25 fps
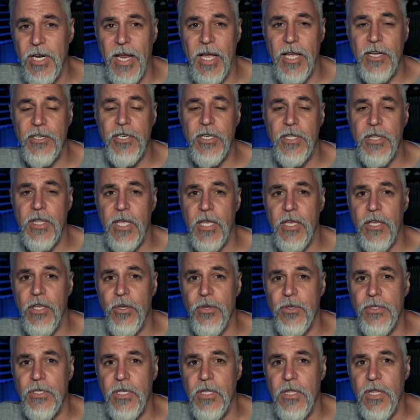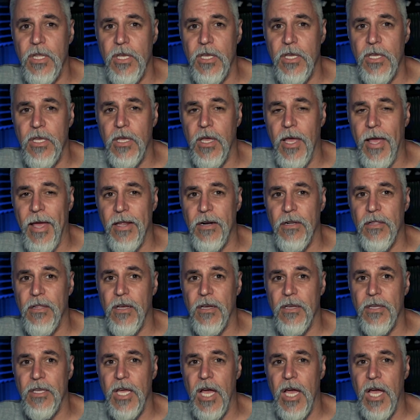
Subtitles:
I actually think using the analog